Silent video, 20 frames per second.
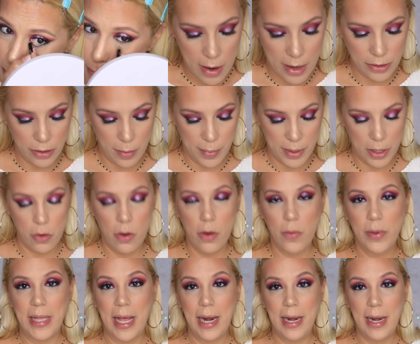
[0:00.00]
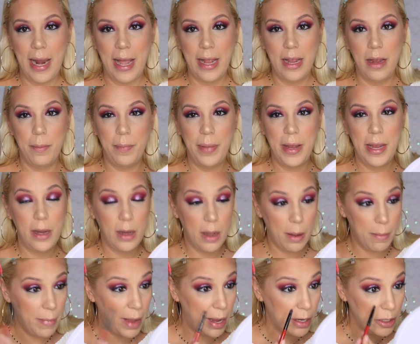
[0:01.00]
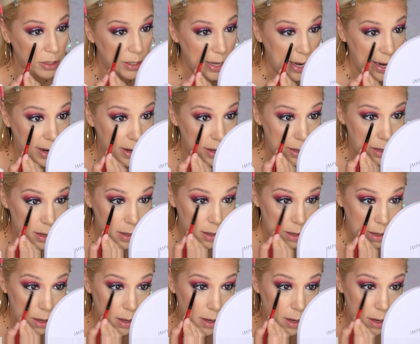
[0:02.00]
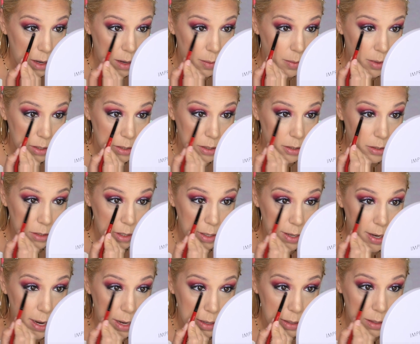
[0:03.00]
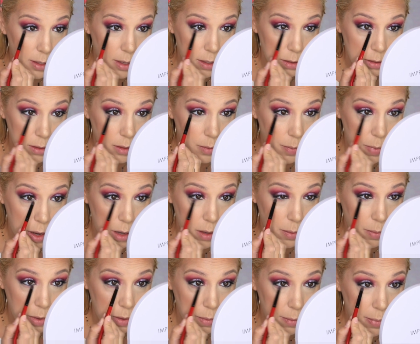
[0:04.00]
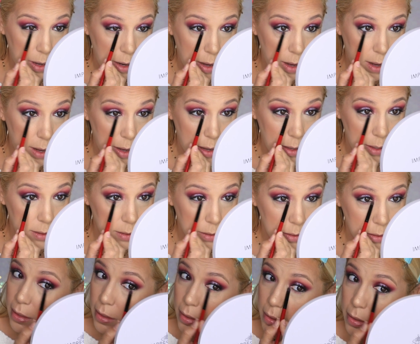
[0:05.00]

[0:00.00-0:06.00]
Alright, so I'm going to go in with that light pink matte shade. And I'm going to just start adding that to the bottom of my eyes.